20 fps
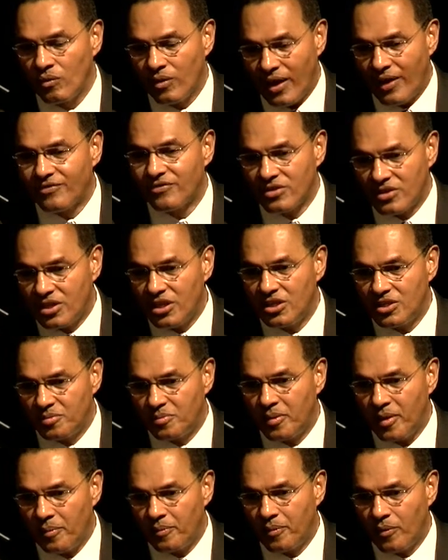We have to
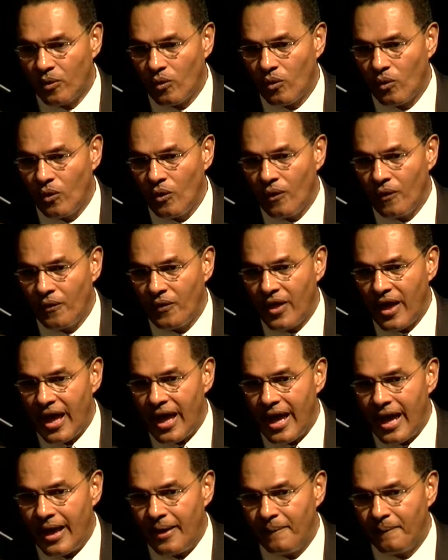teach people
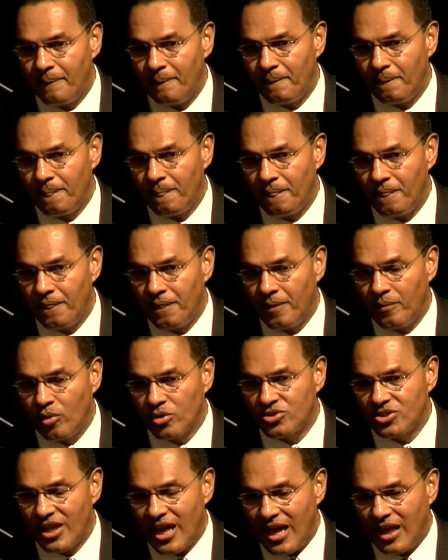that the
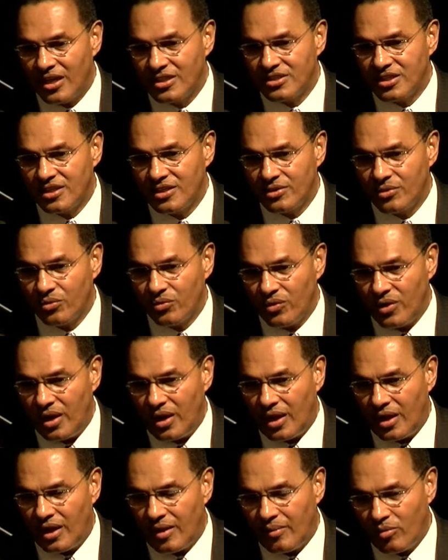more challenging the
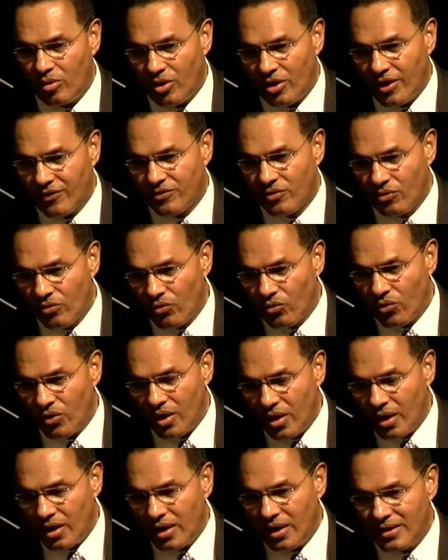reading, the more you have to
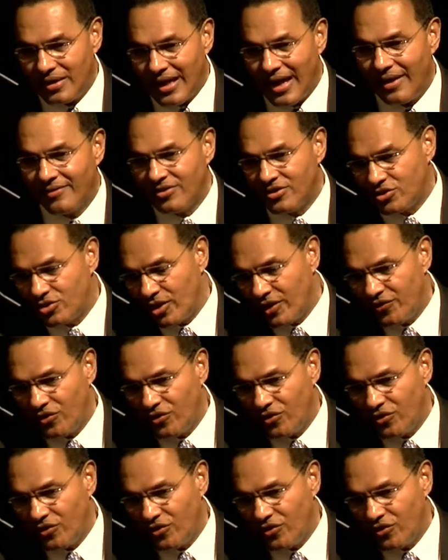really dive into it.